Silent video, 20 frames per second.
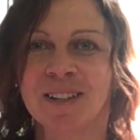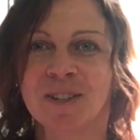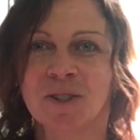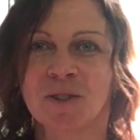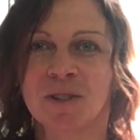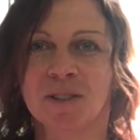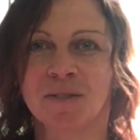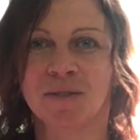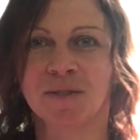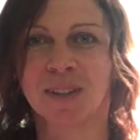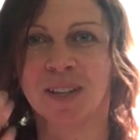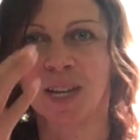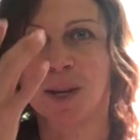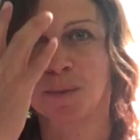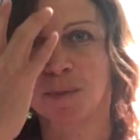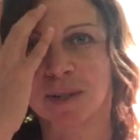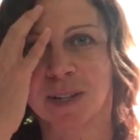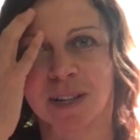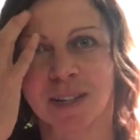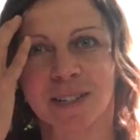sort of
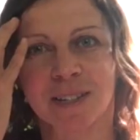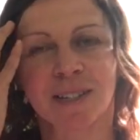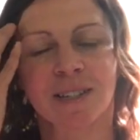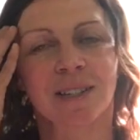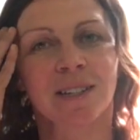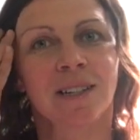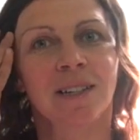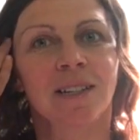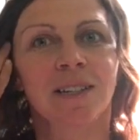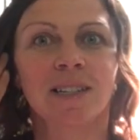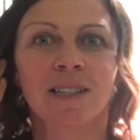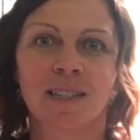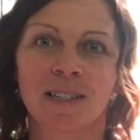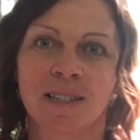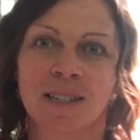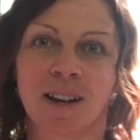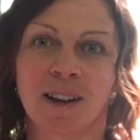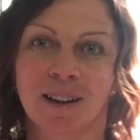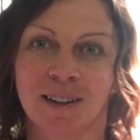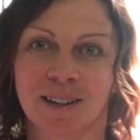keeps us
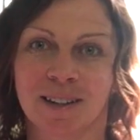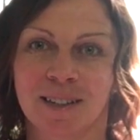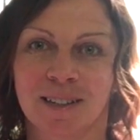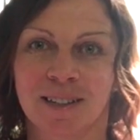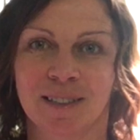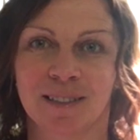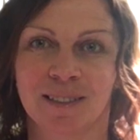stuck.